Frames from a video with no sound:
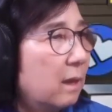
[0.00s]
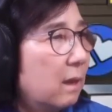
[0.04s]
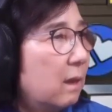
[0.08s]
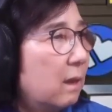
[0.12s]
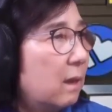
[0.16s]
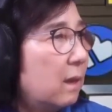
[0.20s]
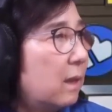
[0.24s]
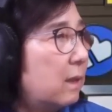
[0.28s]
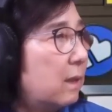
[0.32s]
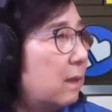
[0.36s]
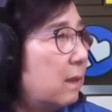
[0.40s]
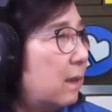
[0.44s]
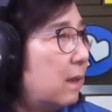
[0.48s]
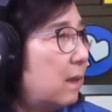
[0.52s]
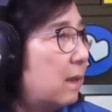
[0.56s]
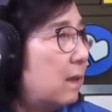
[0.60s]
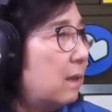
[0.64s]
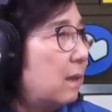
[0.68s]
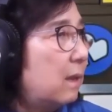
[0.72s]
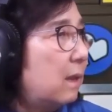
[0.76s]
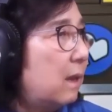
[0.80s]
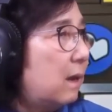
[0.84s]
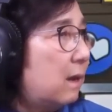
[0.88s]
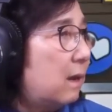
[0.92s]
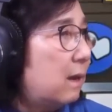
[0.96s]
And then
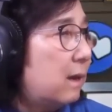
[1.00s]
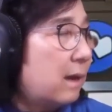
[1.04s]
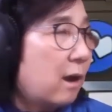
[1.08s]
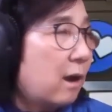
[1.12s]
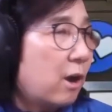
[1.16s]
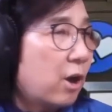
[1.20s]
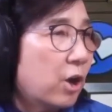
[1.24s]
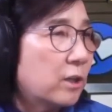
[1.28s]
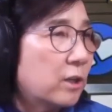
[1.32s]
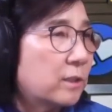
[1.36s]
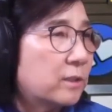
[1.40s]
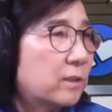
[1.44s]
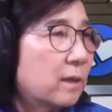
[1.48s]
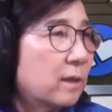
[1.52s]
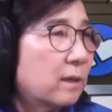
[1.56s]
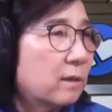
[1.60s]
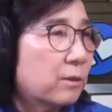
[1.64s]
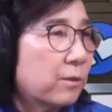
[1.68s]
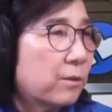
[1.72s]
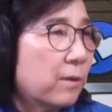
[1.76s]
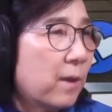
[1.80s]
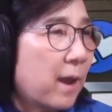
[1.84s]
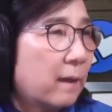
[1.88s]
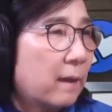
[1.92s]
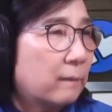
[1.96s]
arts and
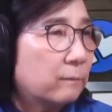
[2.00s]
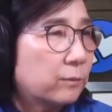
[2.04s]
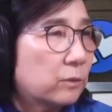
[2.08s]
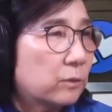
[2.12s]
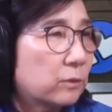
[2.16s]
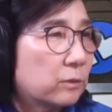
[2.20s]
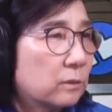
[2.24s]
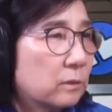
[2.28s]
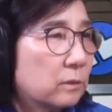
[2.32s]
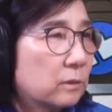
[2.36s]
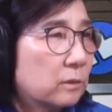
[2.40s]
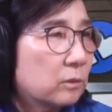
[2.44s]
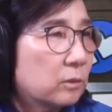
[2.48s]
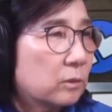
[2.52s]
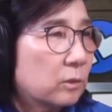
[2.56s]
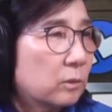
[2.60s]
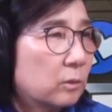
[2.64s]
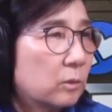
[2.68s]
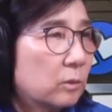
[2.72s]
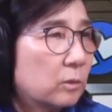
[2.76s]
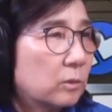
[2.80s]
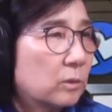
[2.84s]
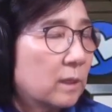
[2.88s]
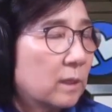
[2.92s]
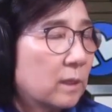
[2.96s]
crafts. So
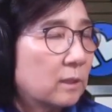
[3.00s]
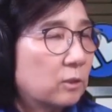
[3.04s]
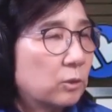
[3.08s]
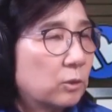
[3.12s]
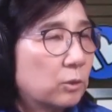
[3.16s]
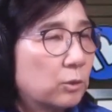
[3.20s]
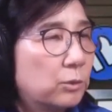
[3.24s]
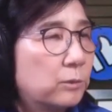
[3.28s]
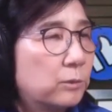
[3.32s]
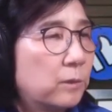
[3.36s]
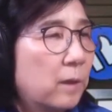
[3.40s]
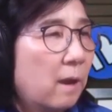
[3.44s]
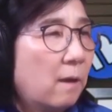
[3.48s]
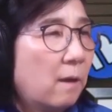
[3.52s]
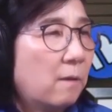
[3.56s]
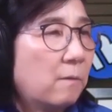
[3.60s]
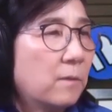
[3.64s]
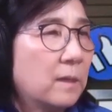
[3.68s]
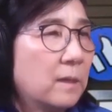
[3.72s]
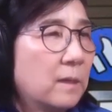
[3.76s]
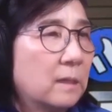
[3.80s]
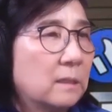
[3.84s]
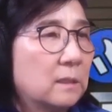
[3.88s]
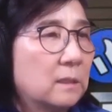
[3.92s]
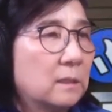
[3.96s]
those are the 2
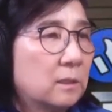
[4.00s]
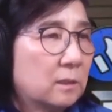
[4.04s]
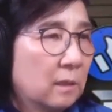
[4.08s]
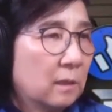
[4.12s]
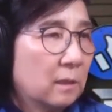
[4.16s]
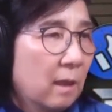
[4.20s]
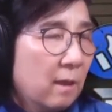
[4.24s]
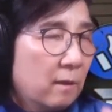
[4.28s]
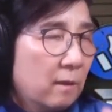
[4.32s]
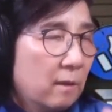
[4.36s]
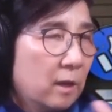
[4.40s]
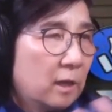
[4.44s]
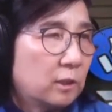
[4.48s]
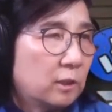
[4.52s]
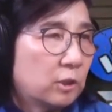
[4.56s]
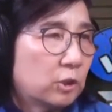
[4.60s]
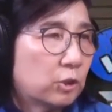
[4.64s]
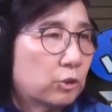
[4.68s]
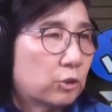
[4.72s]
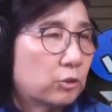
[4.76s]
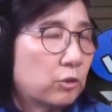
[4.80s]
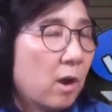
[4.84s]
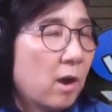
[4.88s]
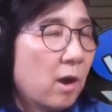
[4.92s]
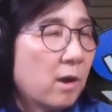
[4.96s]
areas
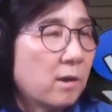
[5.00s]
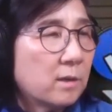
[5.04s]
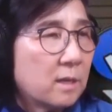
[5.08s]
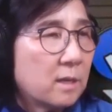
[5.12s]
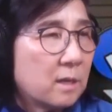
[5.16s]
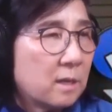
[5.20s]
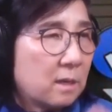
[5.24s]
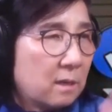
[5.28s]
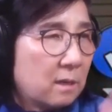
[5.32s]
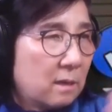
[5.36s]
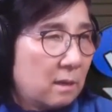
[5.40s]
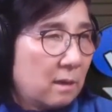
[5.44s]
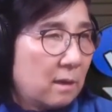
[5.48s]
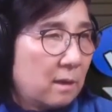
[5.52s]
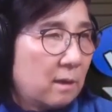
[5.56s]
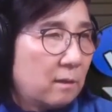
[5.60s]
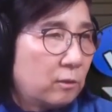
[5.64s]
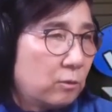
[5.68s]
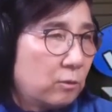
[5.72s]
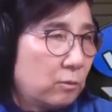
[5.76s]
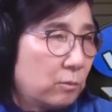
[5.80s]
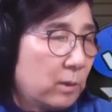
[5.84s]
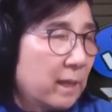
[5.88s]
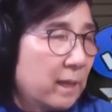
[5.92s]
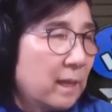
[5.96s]
strongly
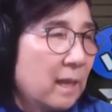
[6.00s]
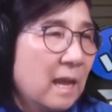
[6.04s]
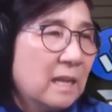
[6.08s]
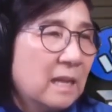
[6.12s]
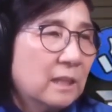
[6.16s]
do it.